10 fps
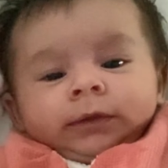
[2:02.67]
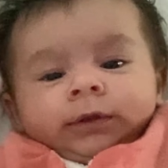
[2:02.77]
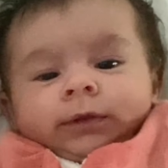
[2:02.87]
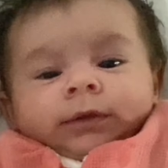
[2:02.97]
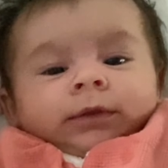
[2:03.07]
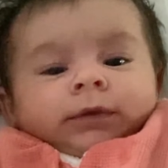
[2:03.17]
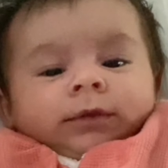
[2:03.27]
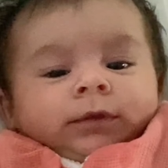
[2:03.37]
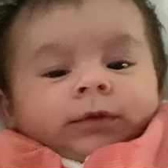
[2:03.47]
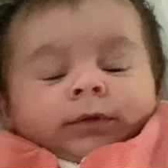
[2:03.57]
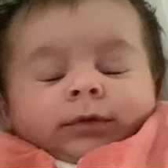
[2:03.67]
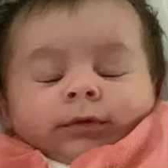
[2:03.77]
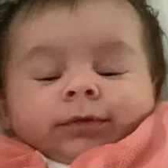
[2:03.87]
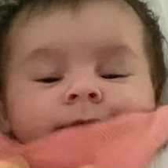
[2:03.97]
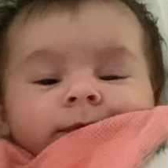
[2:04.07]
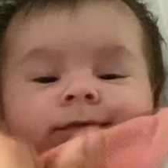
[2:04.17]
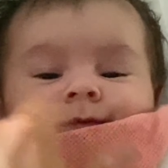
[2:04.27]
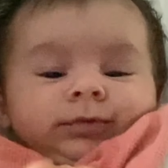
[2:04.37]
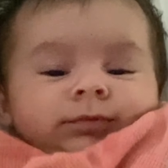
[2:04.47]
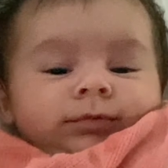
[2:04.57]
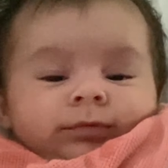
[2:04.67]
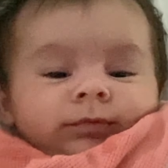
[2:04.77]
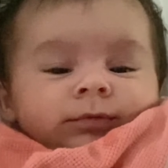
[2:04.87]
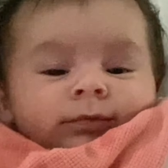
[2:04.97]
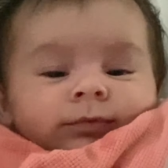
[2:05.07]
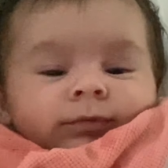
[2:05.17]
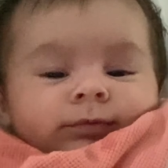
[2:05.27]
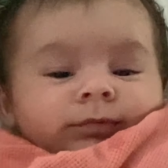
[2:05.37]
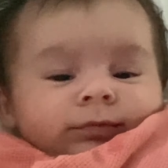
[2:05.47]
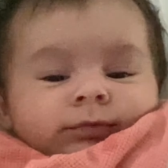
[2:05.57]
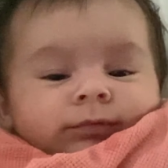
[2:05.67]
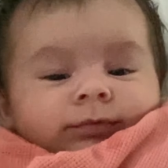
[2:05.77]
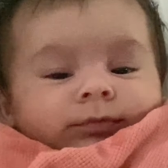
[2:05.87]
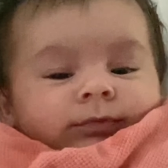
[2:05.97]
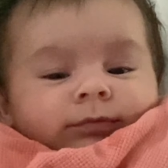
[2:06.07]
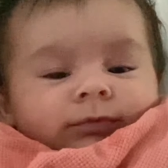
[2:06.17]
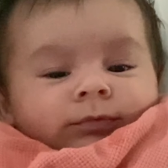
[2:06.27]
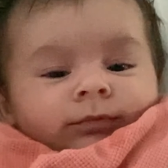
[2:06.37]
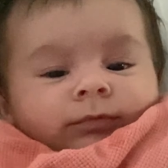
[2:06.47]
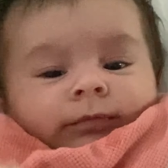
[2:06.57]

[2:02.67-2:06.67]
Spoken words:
Nothing is said.